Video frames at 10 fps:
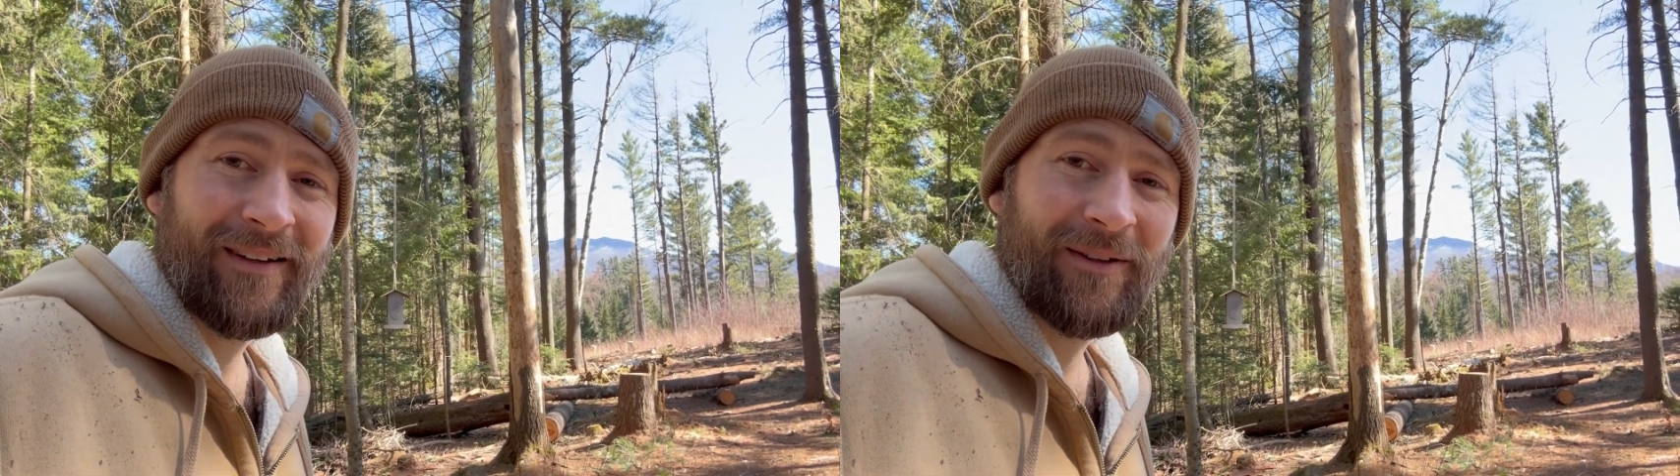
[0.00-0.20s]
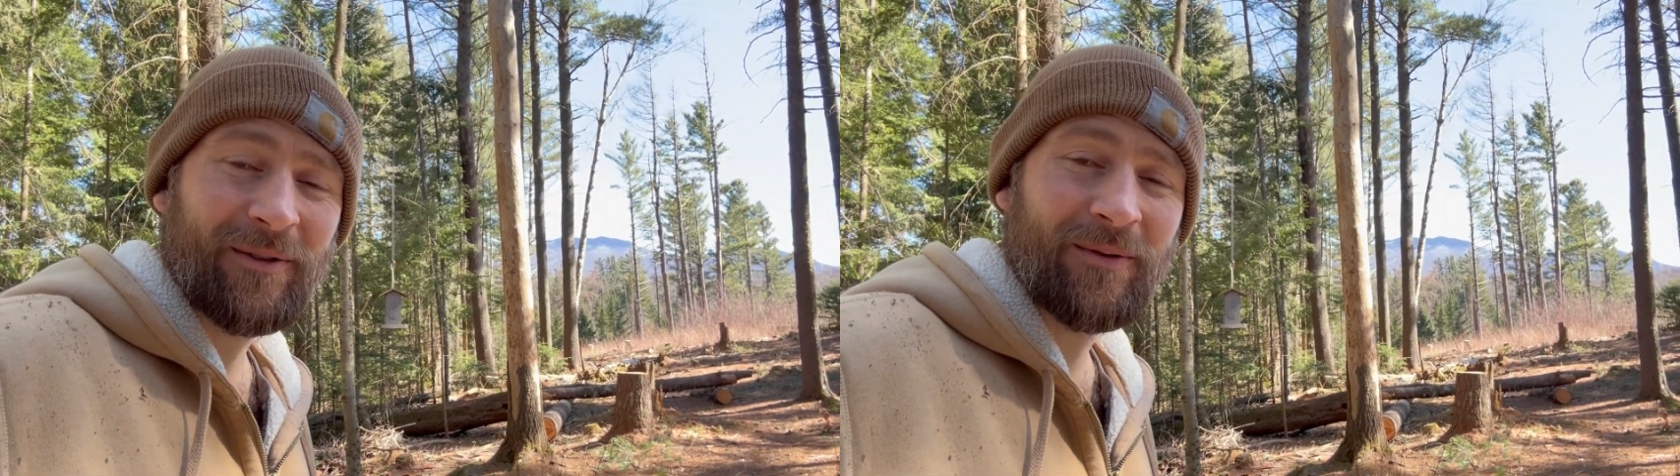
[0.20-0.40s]

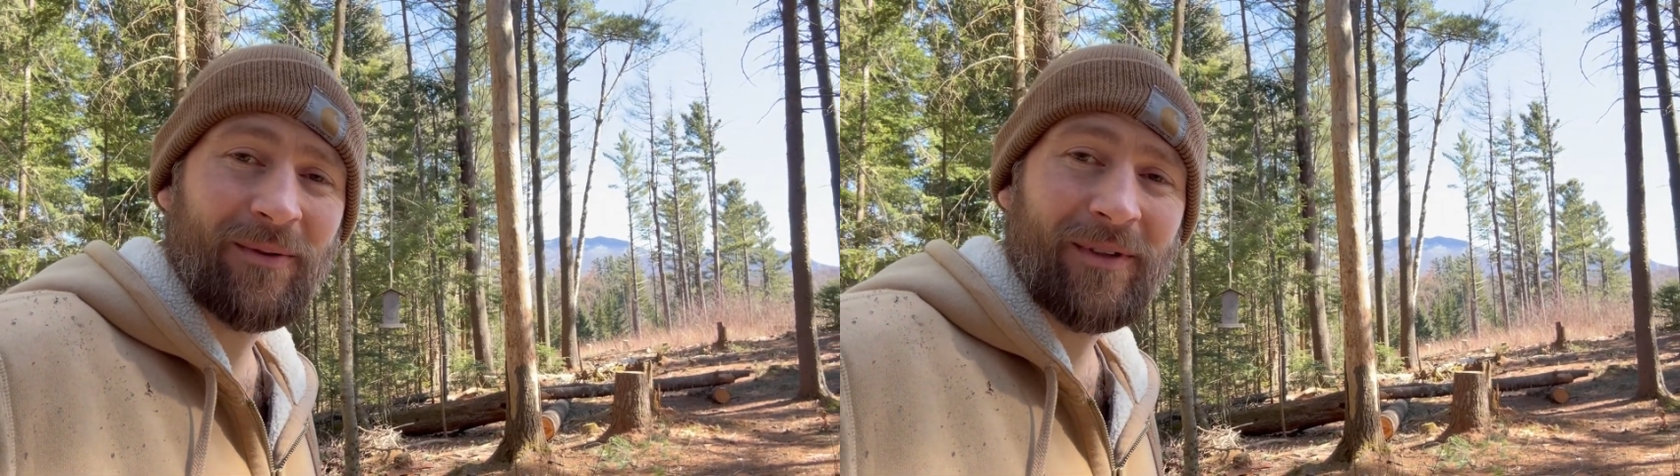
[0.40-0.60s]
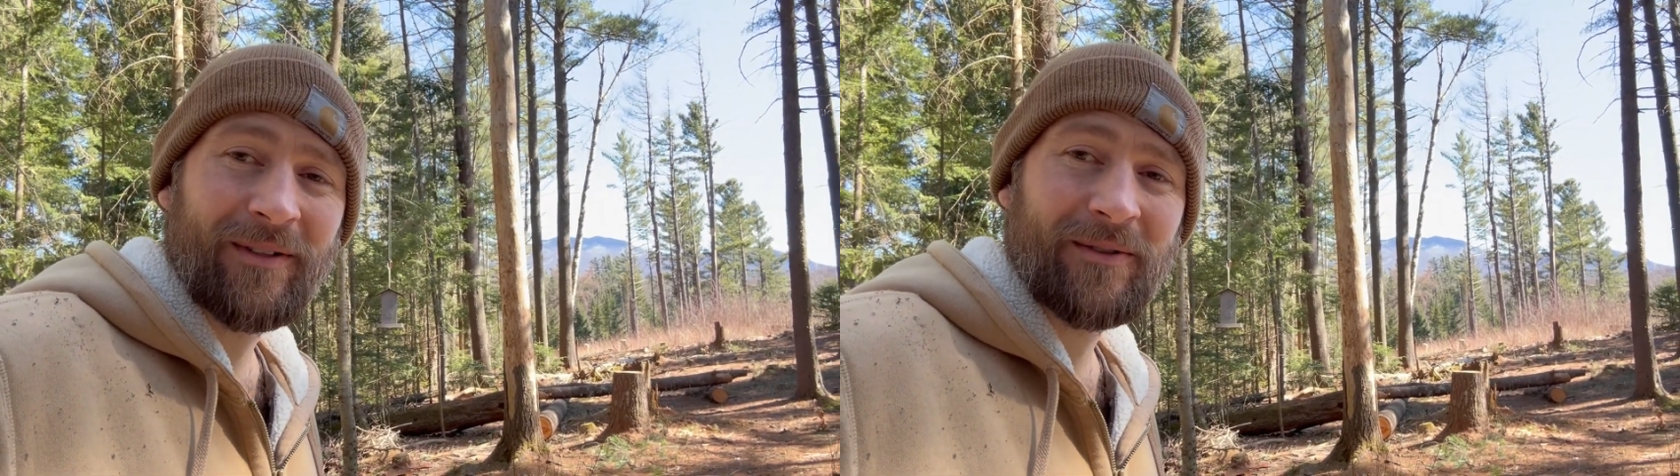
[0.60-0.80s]
the
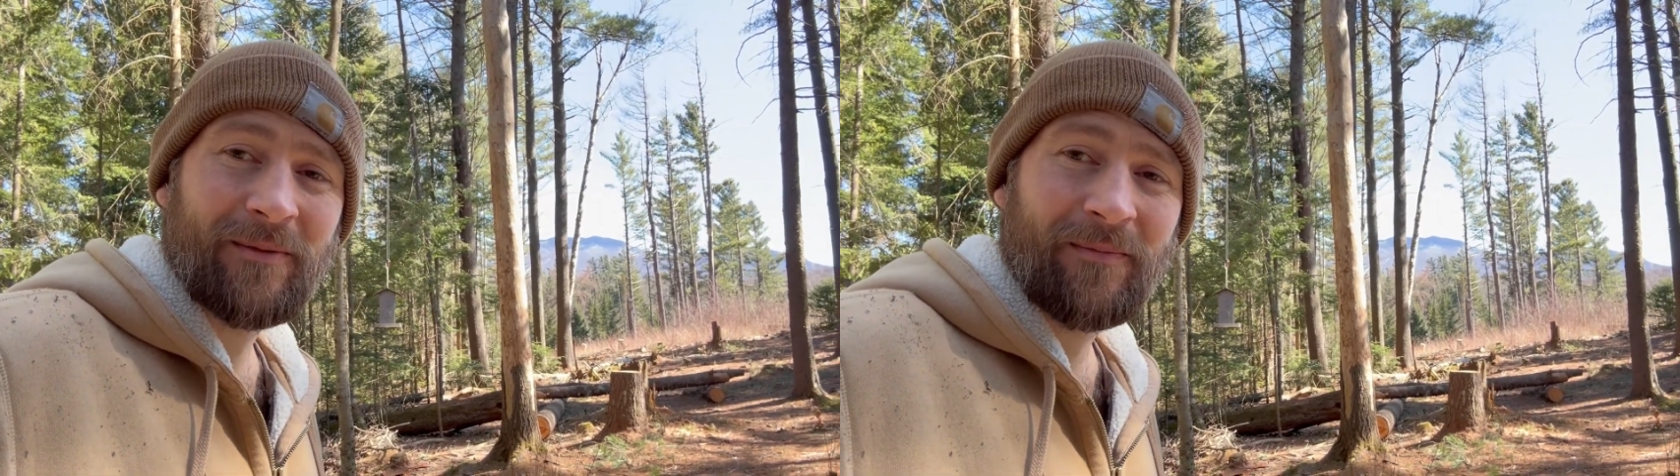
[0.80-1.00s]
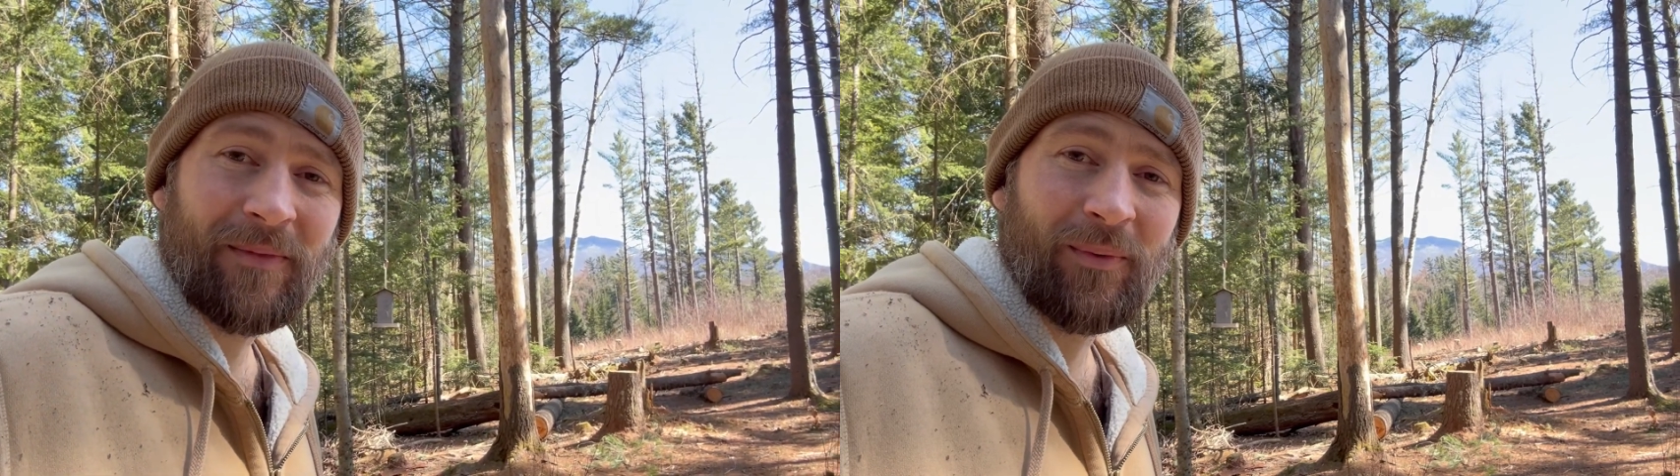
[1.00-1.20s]
truth is,
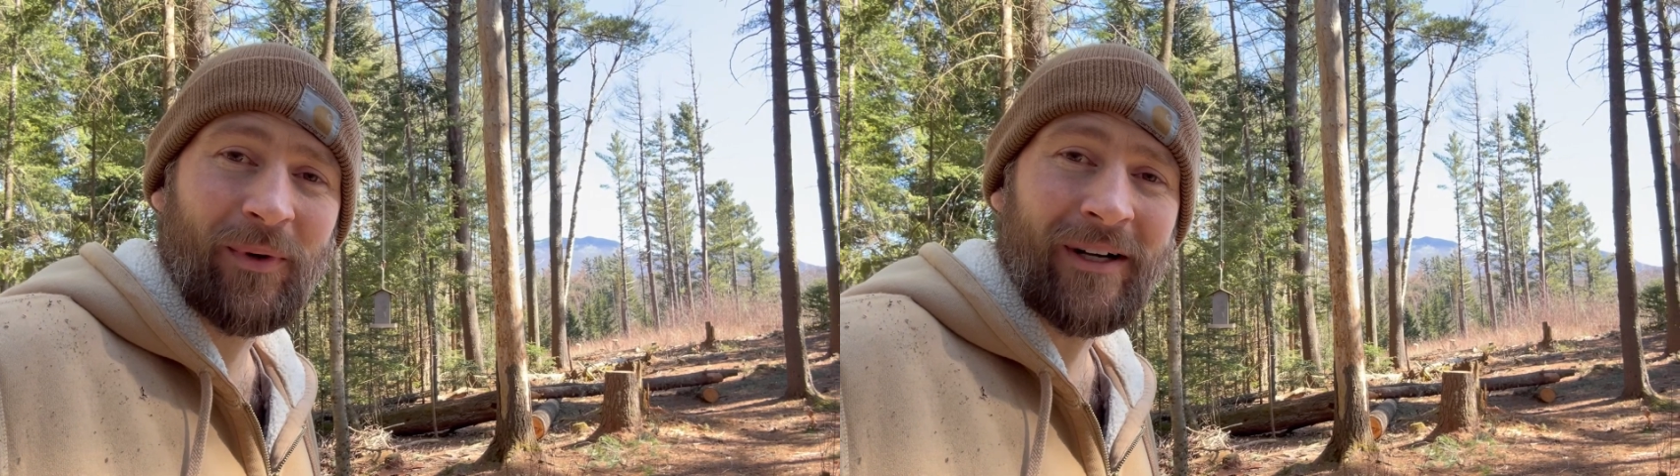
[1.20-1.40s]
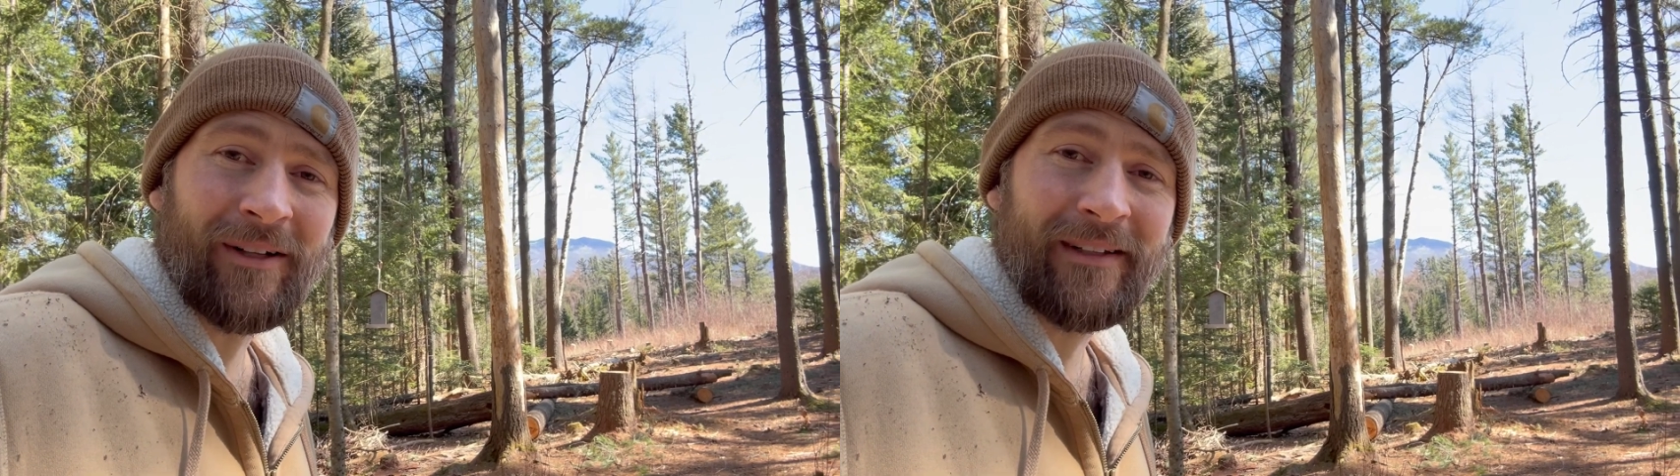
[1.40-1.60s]

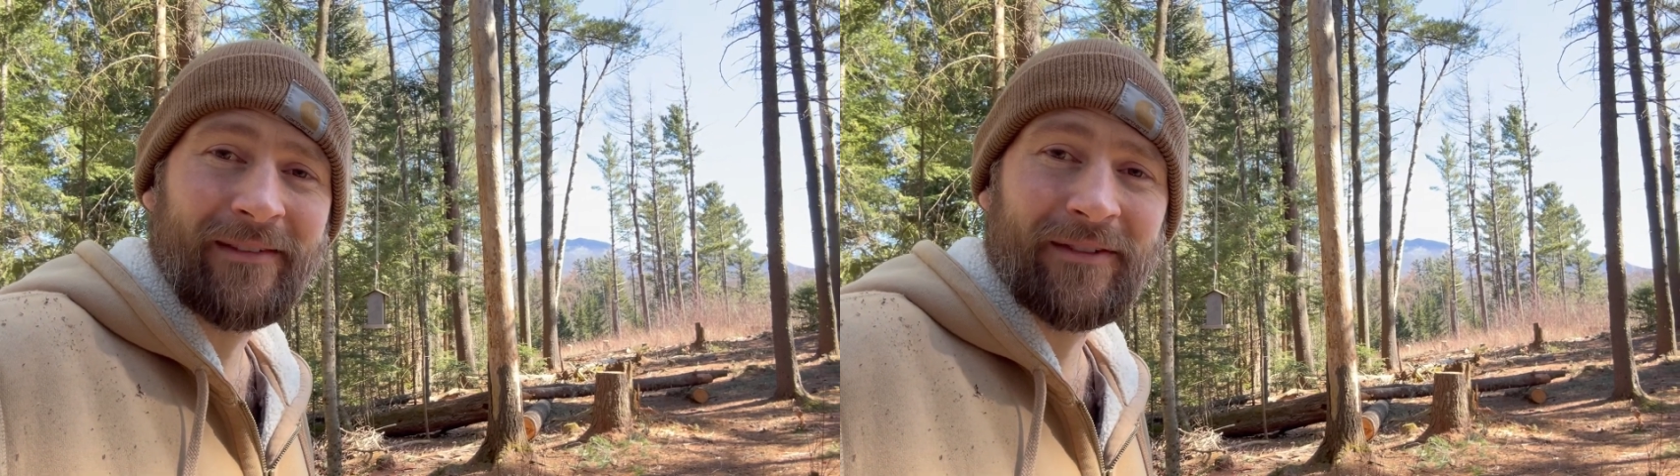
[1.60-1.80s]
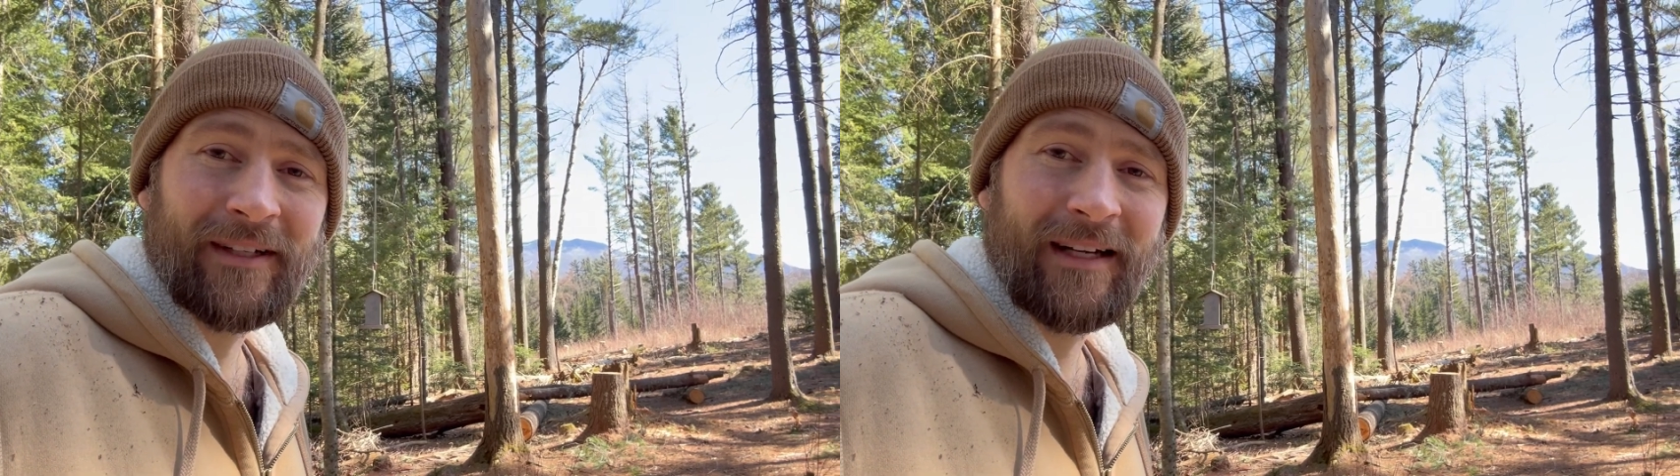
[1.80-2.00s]
we all
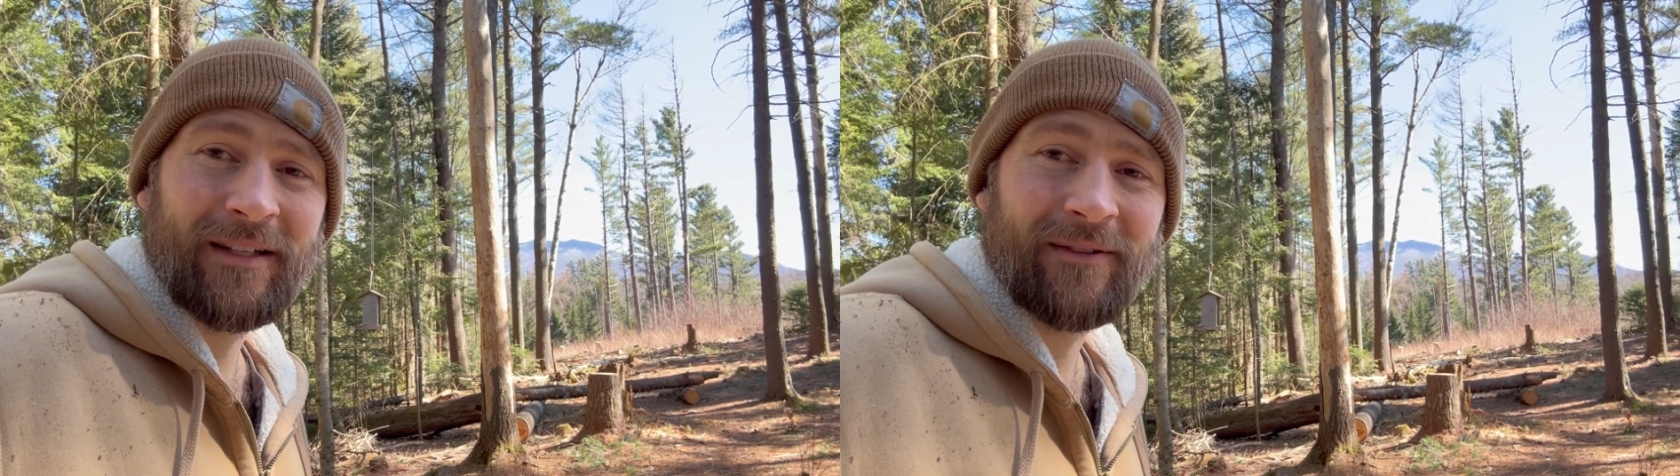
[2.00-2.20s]
leave signs